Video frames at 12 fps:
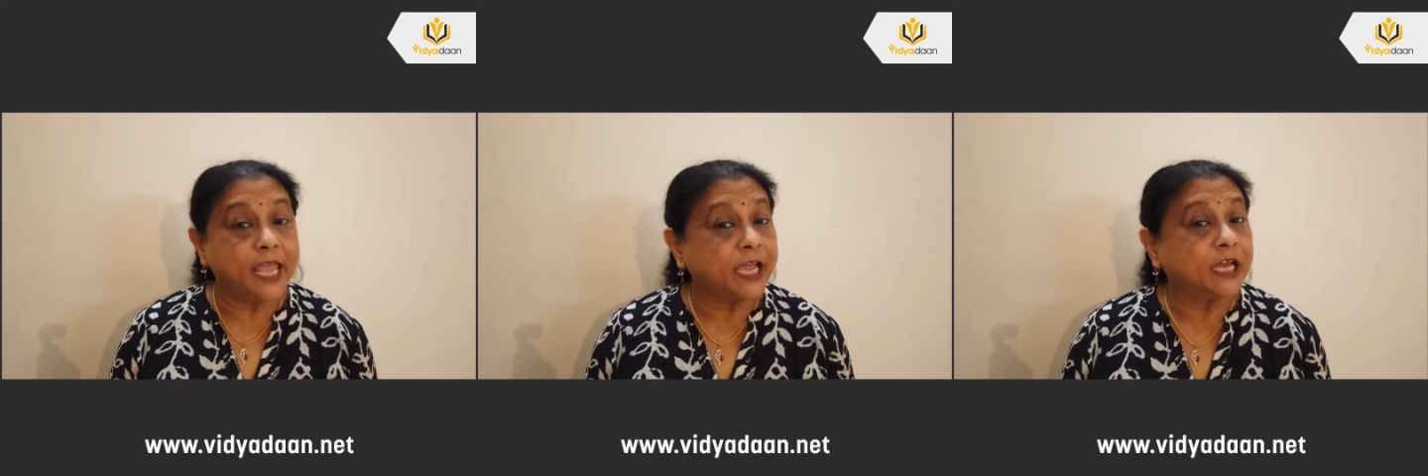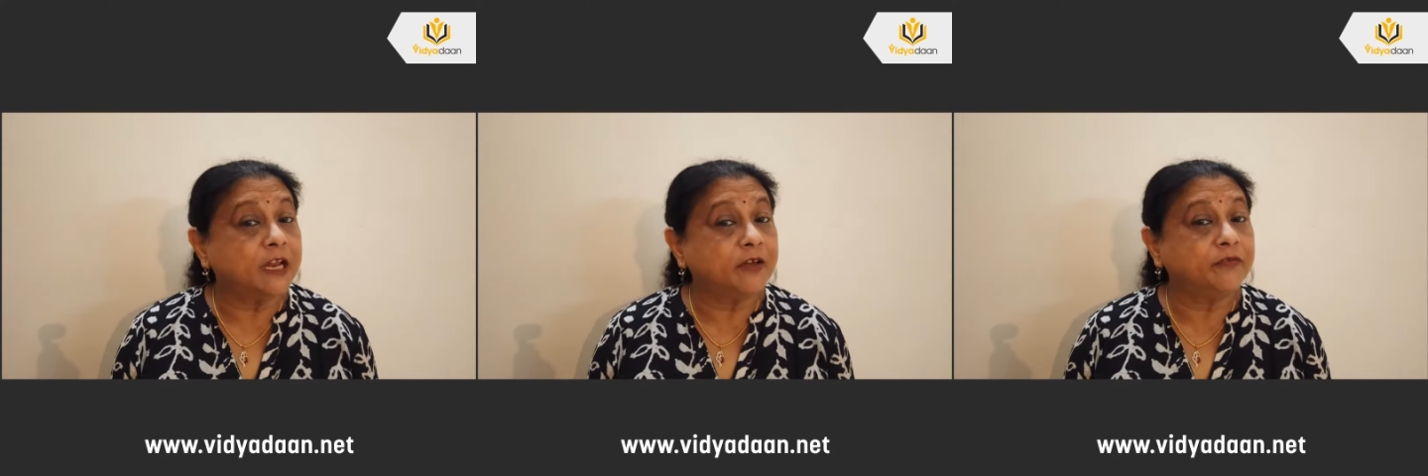
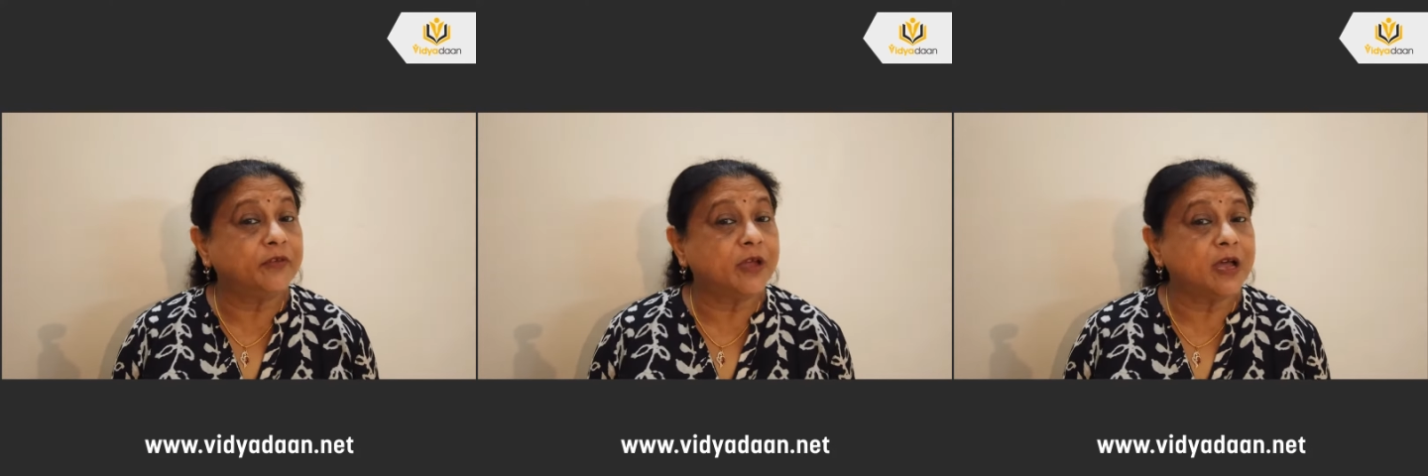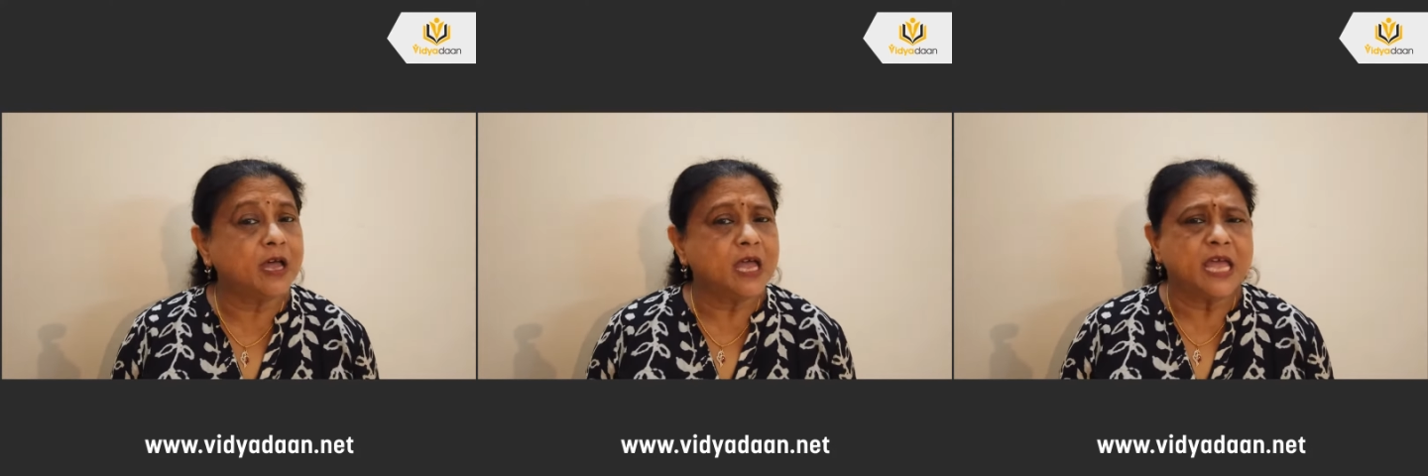
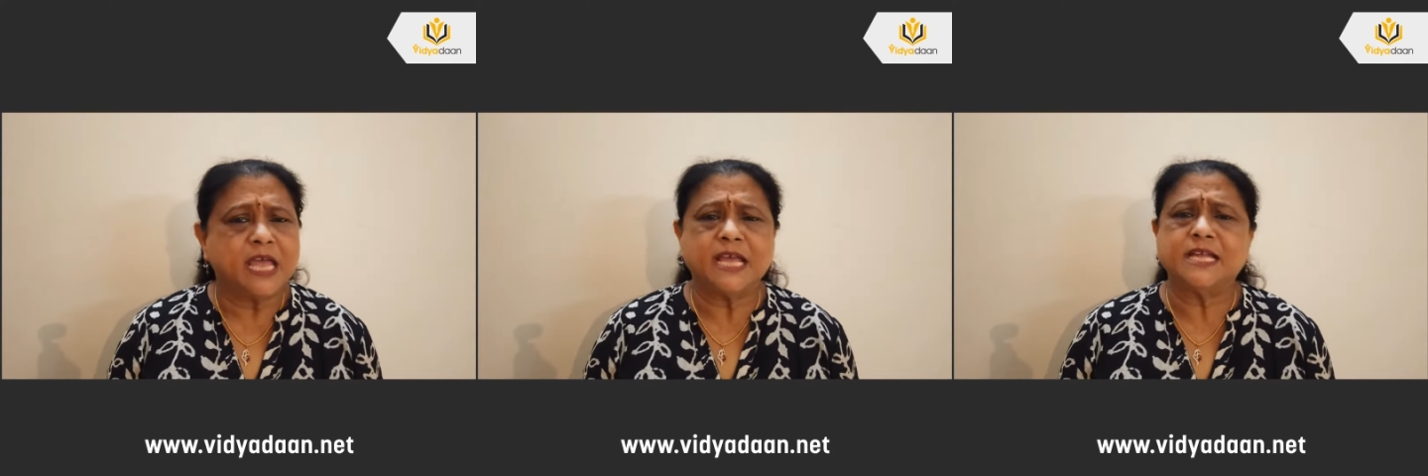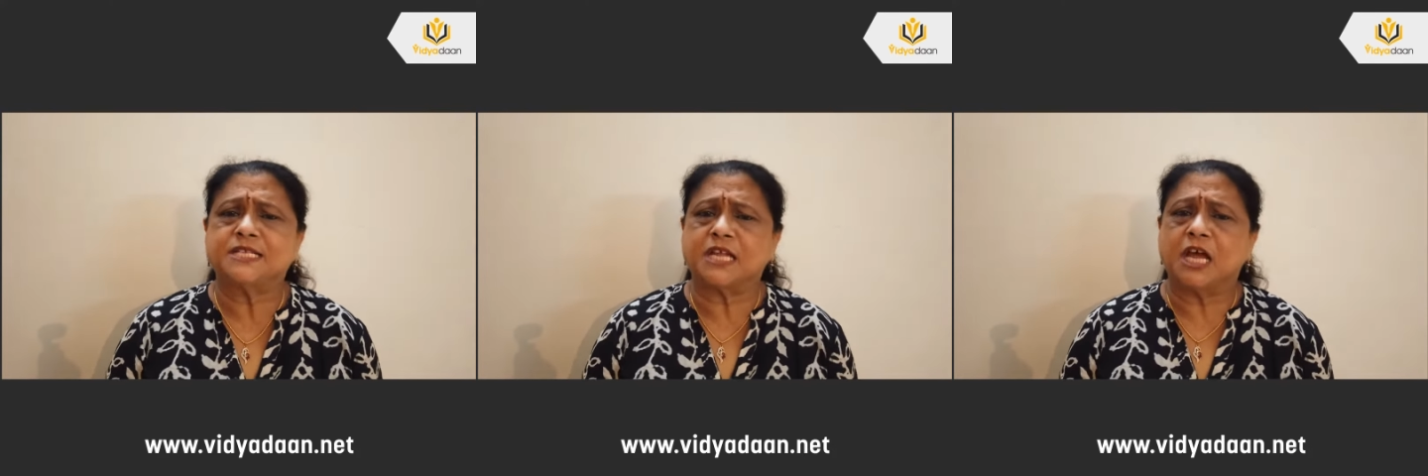Ekalavya
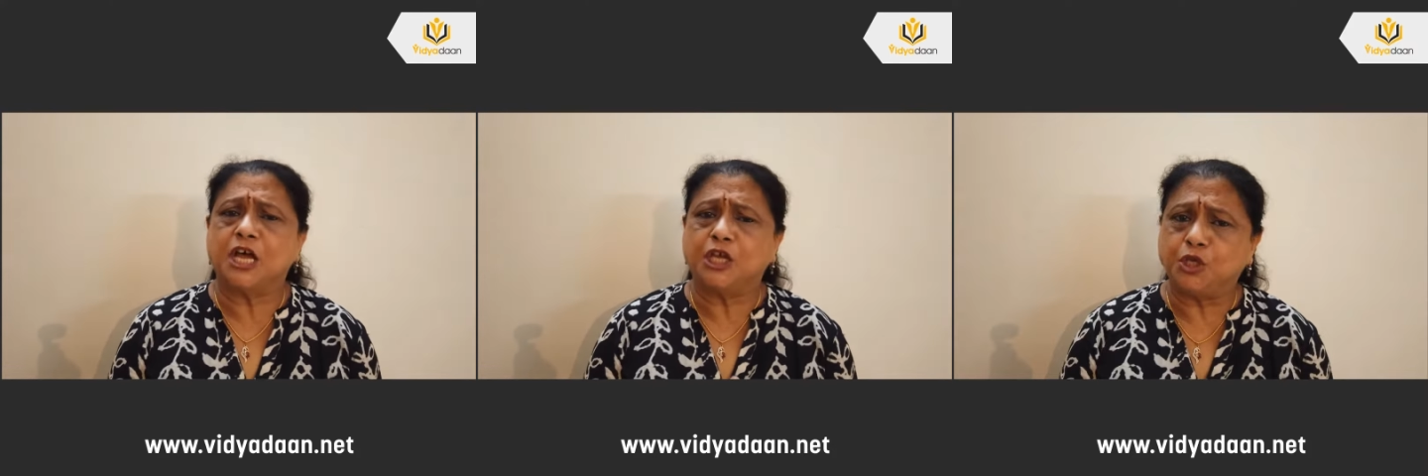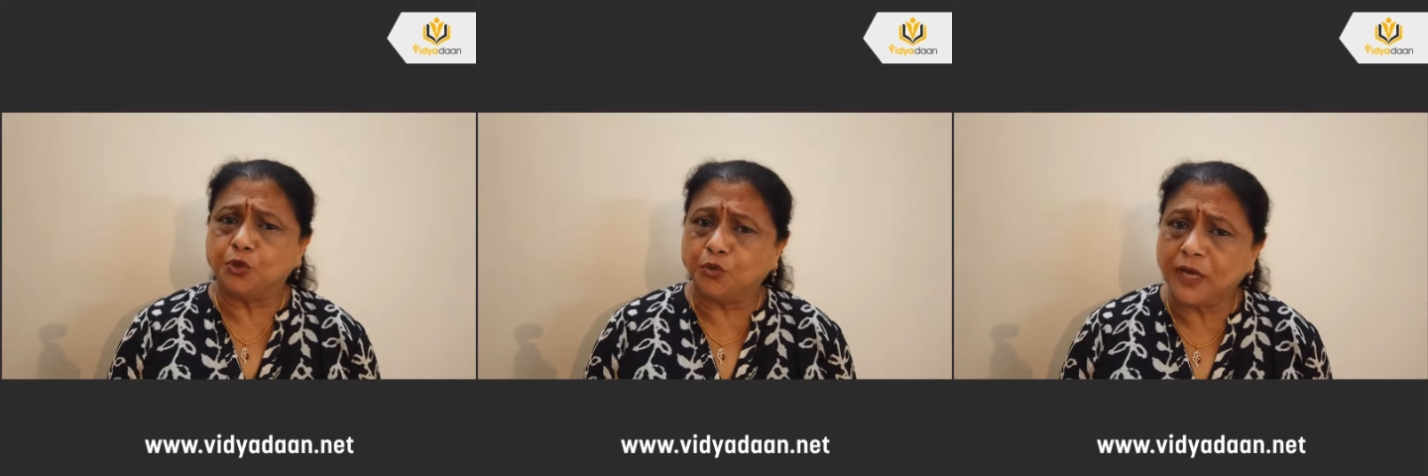is
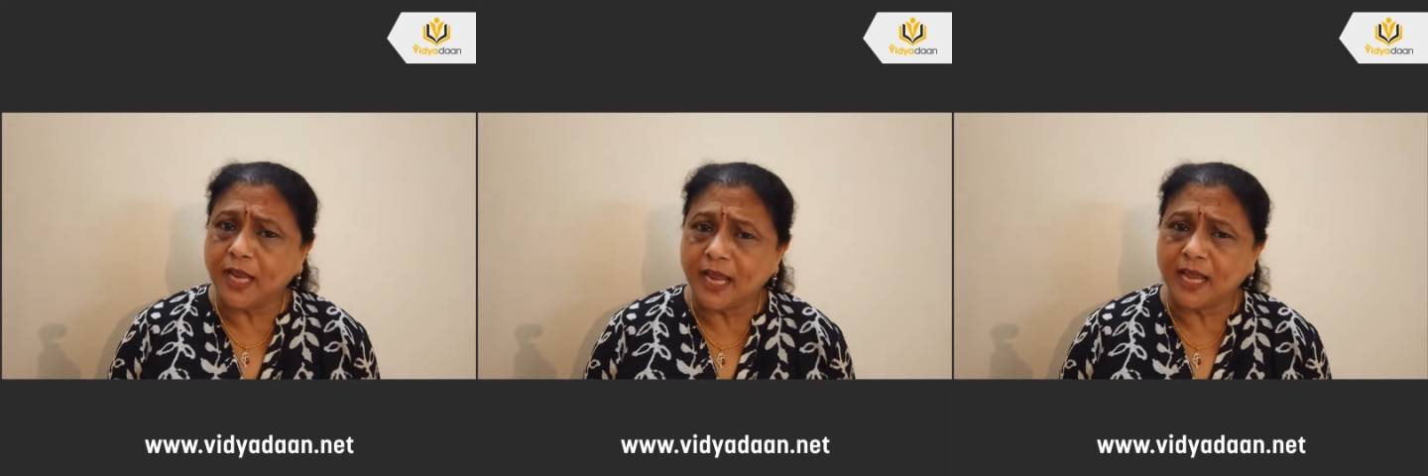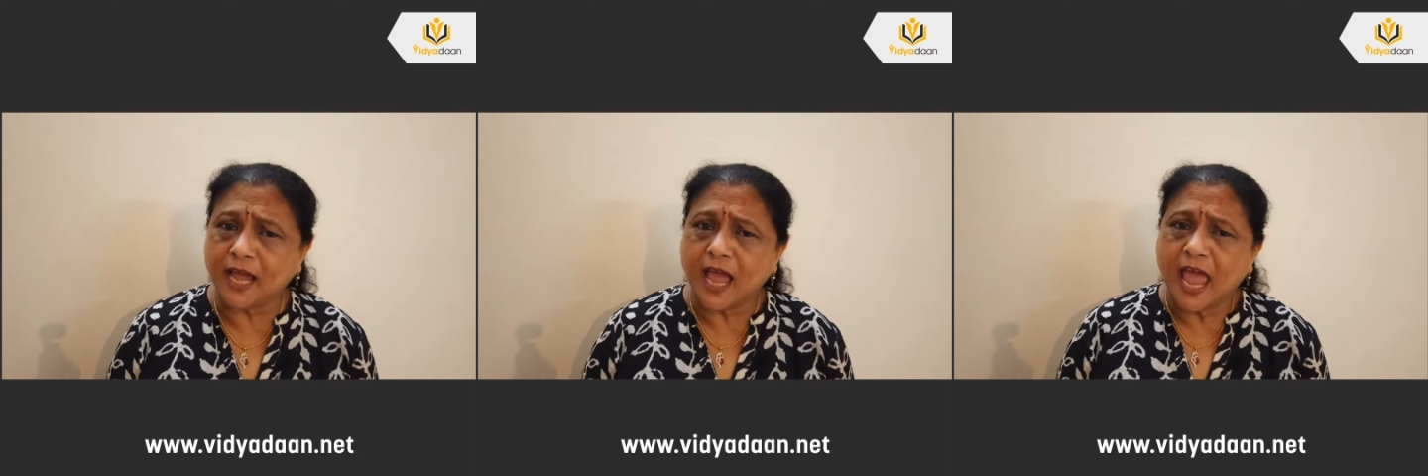a
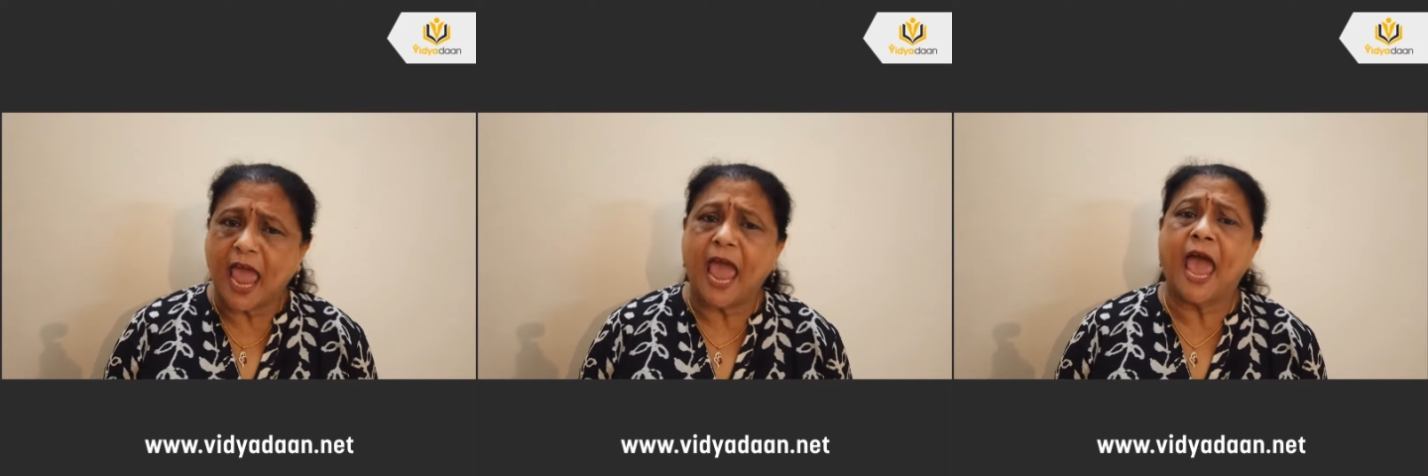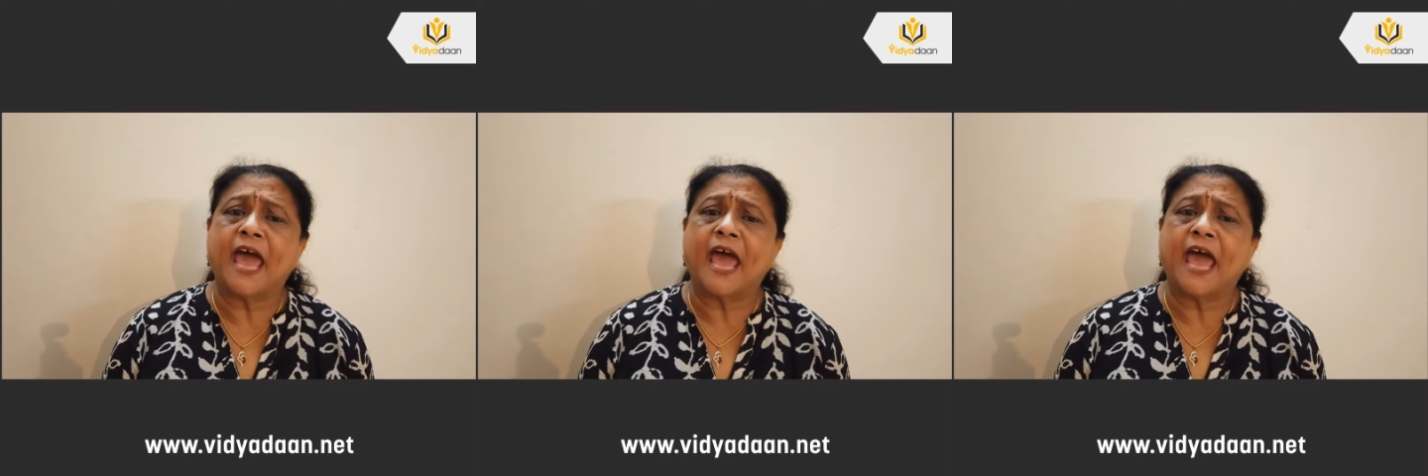unique